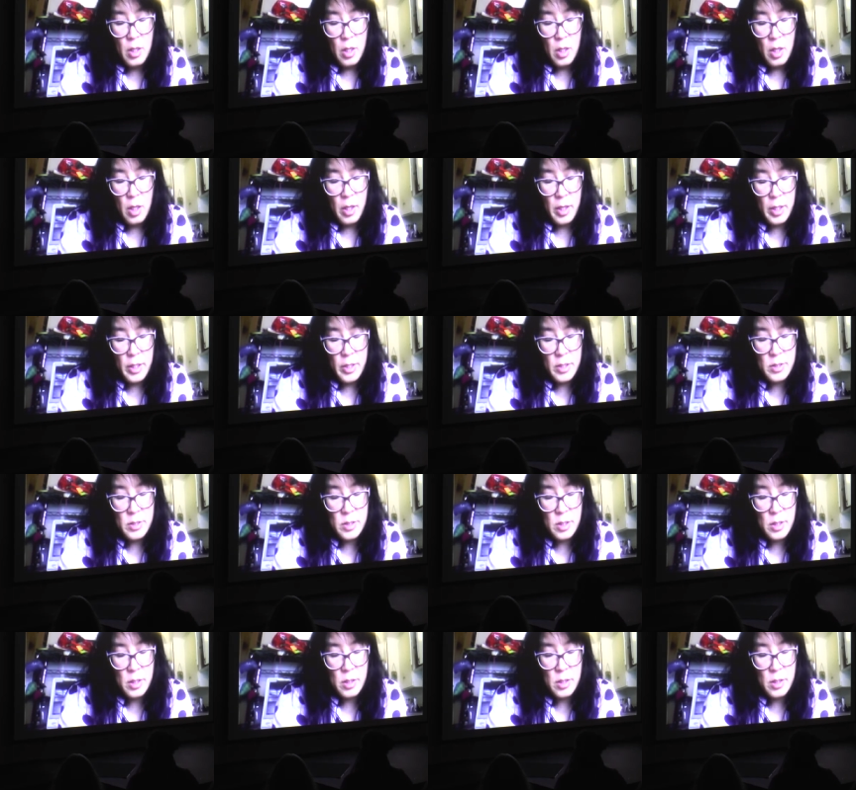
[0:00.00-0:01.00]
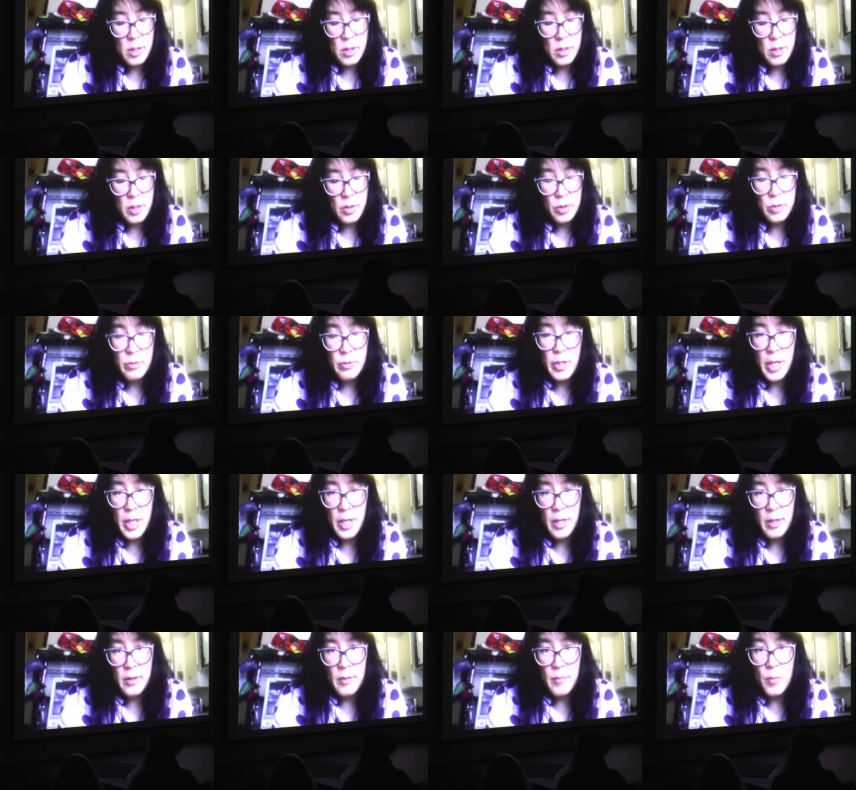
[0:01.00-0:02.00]
And uh, the older I
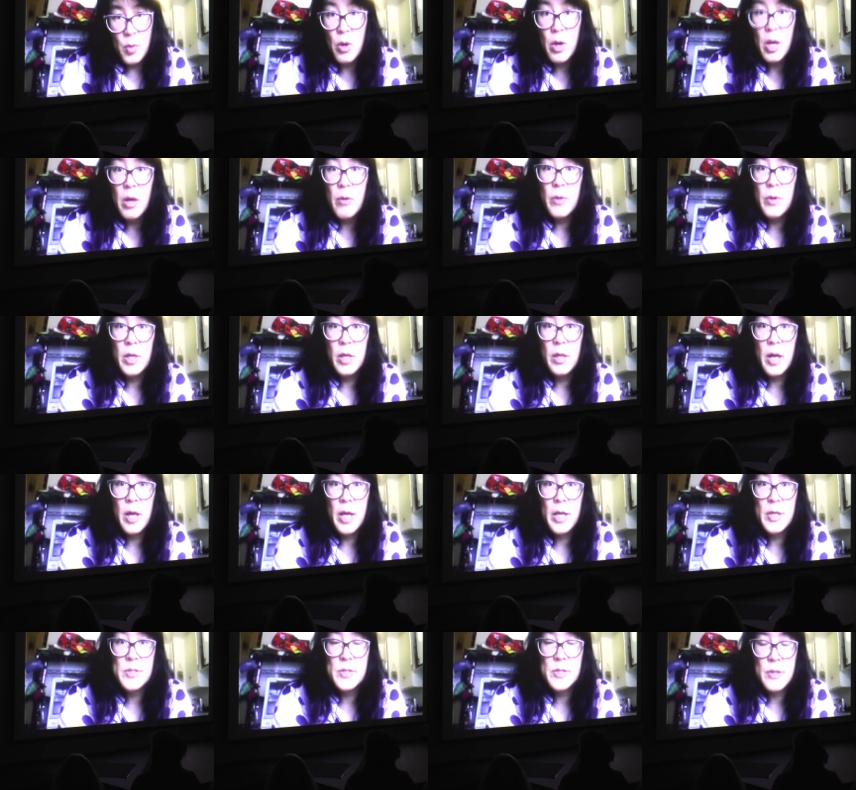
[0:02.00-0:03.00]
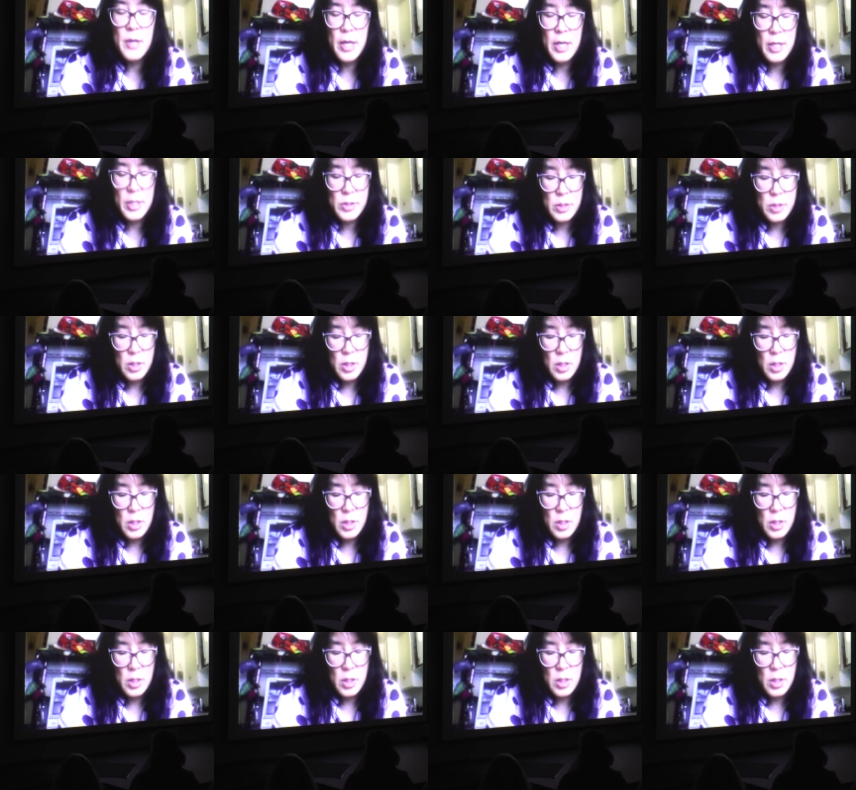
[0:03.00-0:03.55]
get, the more I realize that